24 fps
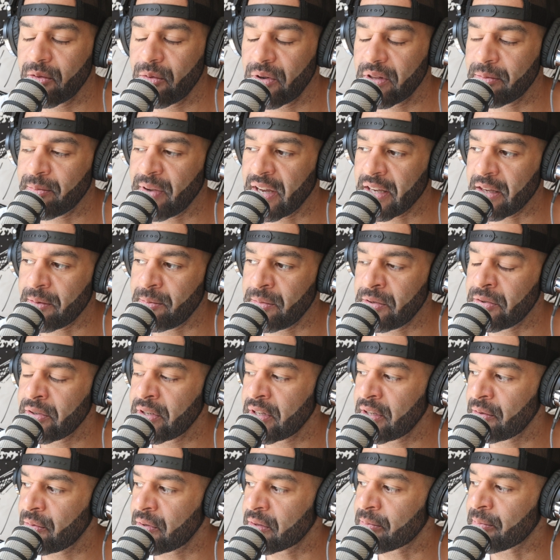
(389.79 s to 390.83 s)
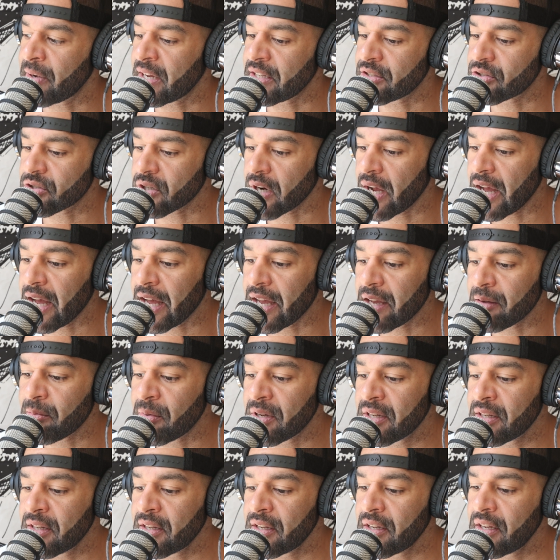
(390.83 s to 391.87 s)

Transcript: with my community, with my tribe.